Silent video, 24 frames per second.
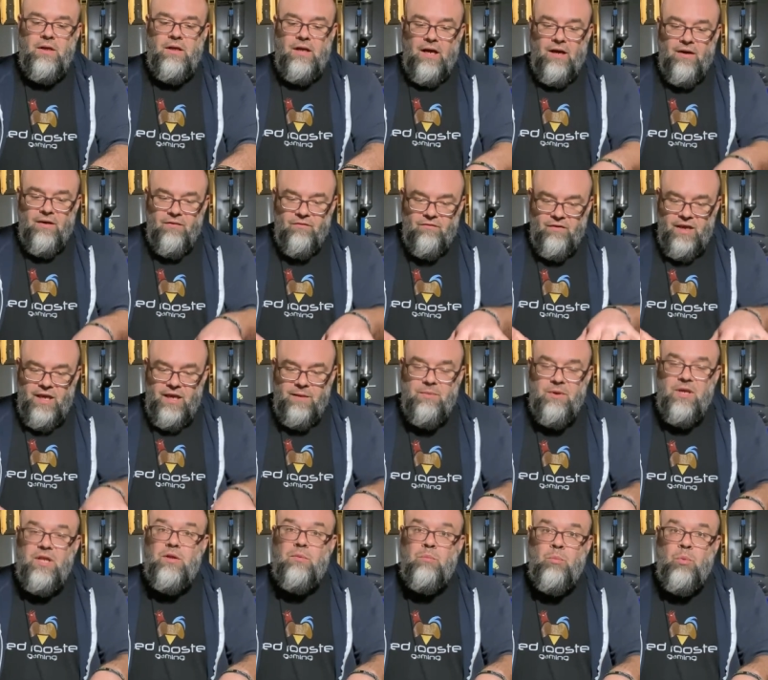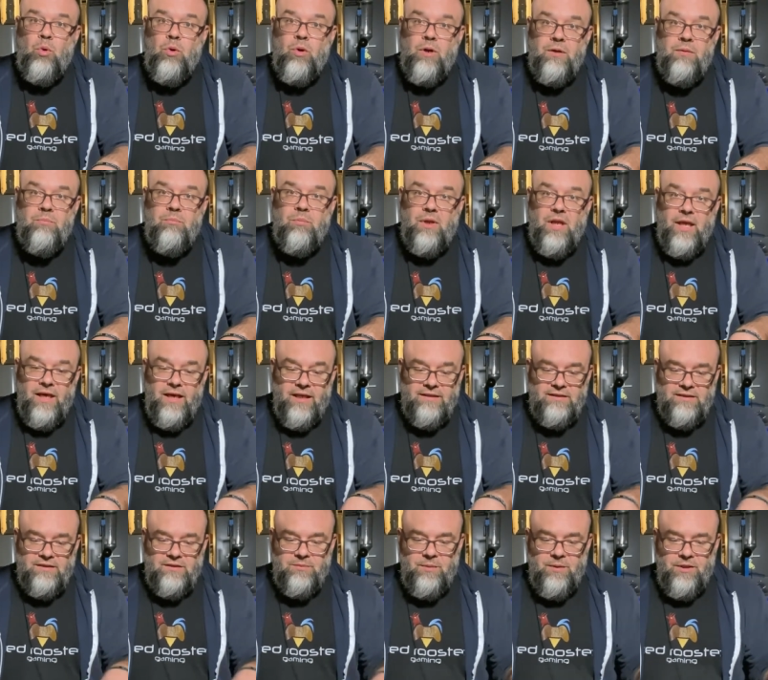of keeping the board in
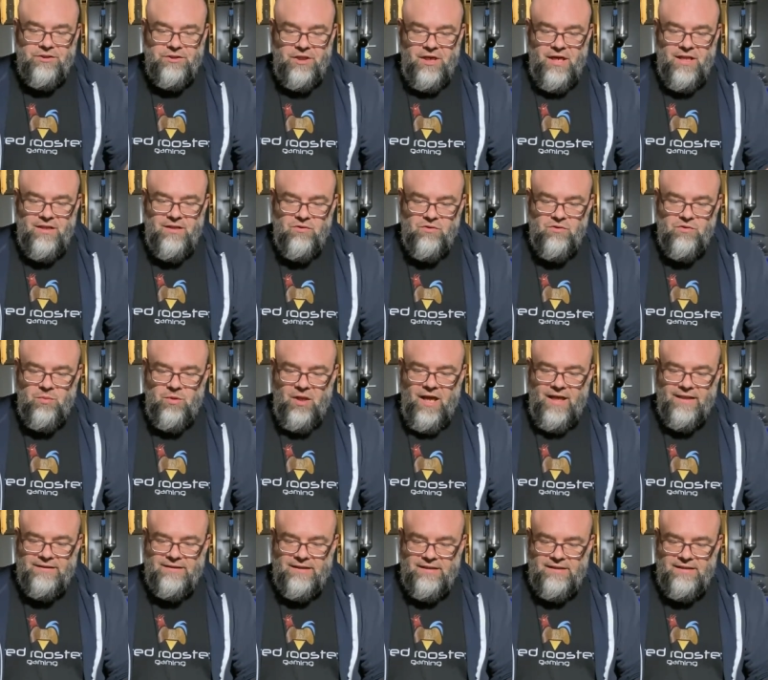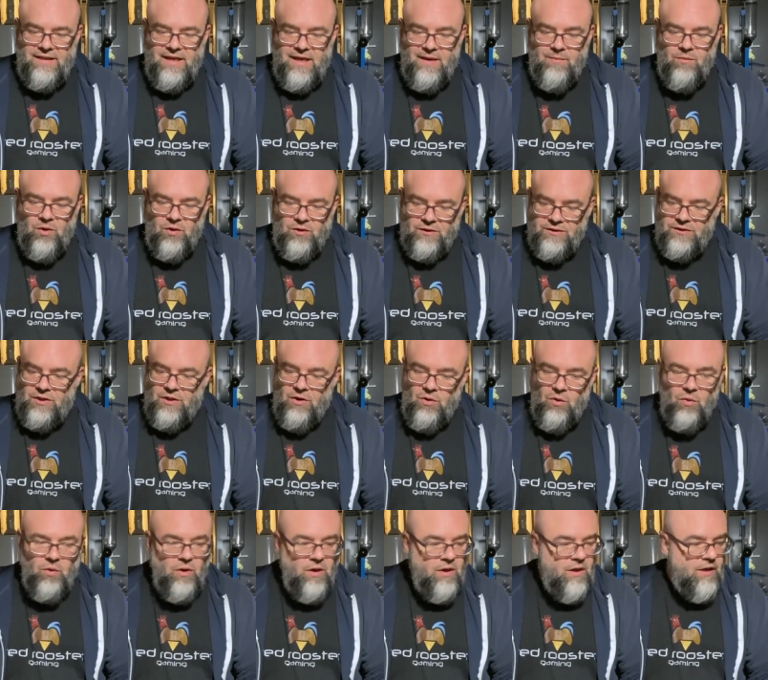place, especially on those plastic tables.
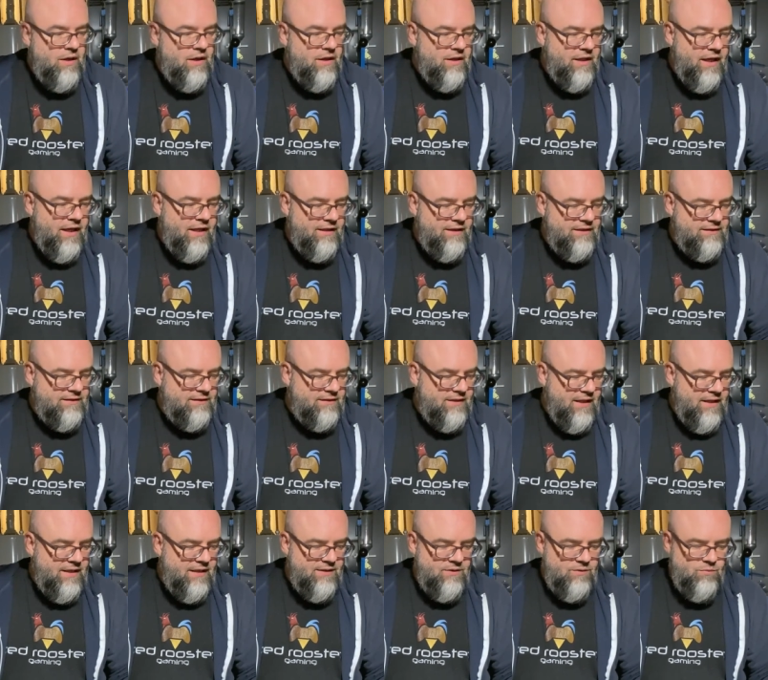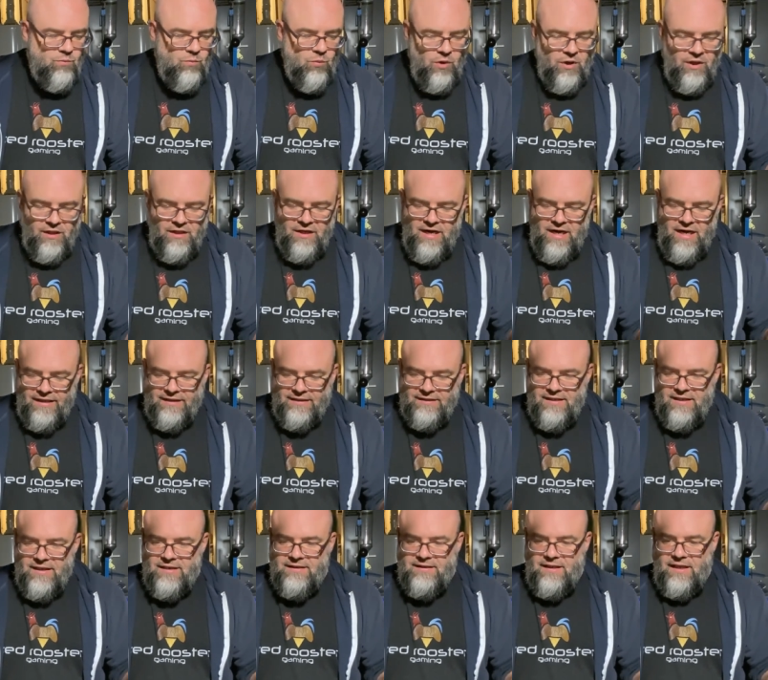So that is that is one of the nice
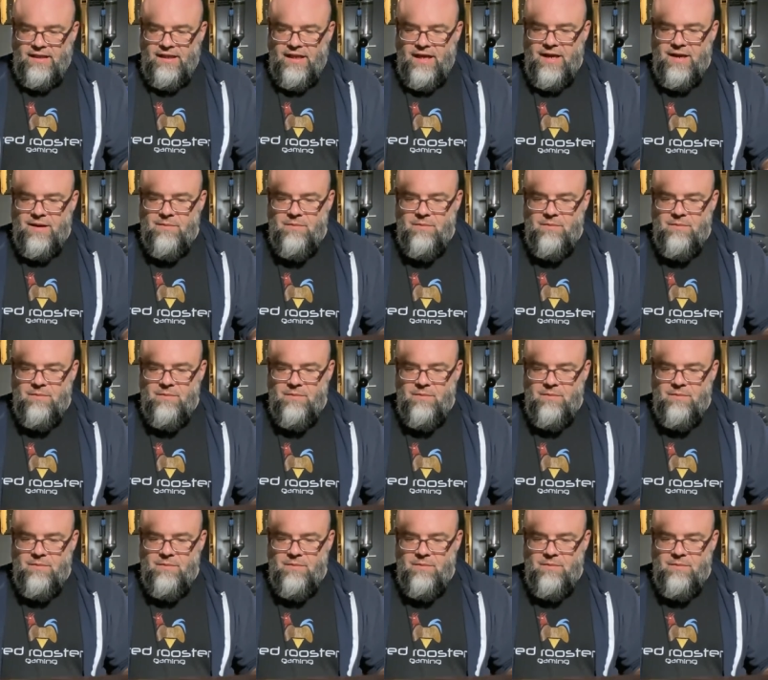things I like